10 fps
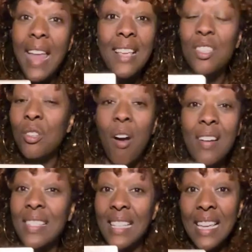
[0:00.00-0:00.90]
and a star
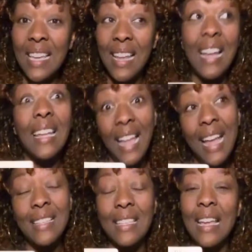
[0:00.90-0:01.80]
seed and a
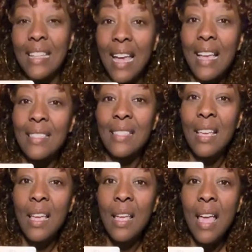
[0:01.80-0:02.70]
light seed. Yes.
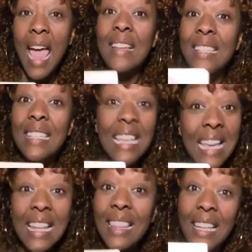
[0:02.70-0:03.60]
And
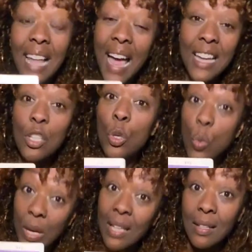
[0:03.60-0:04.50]
seed the light you
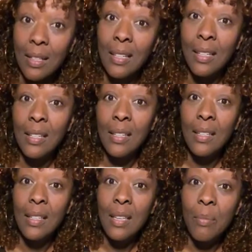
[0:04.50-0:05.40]
will.
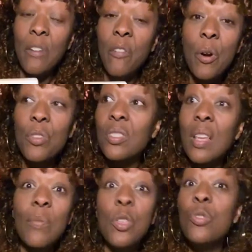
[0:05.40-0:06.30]
But first,
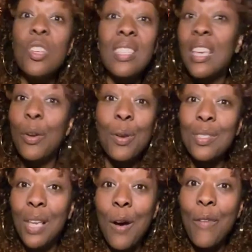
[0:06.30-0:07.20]
you just heal
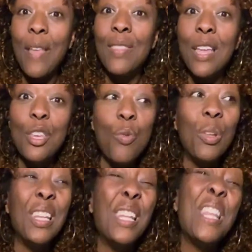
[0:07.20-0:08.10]
yourself and then you
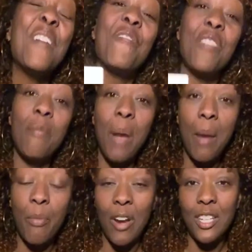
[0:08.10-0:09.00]
will lift the
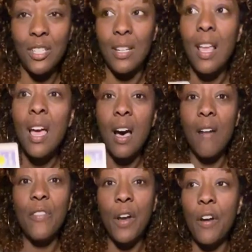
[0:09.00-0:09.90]
vibration
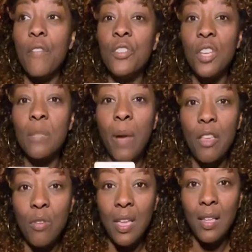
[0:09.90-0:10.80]
of the earth just by
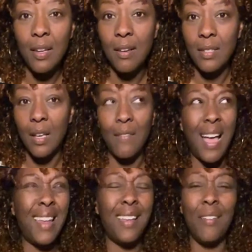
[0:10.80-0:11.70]
you healing yourself.
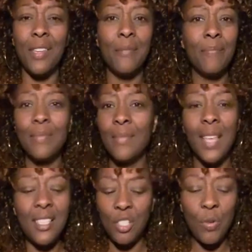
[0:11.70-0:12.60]
I love it.
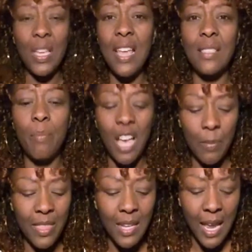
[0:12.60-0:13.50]
It's too easy. Bottom
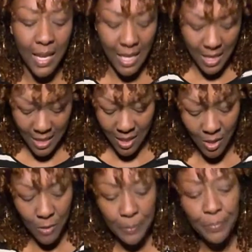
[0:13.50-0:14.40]
of the deck is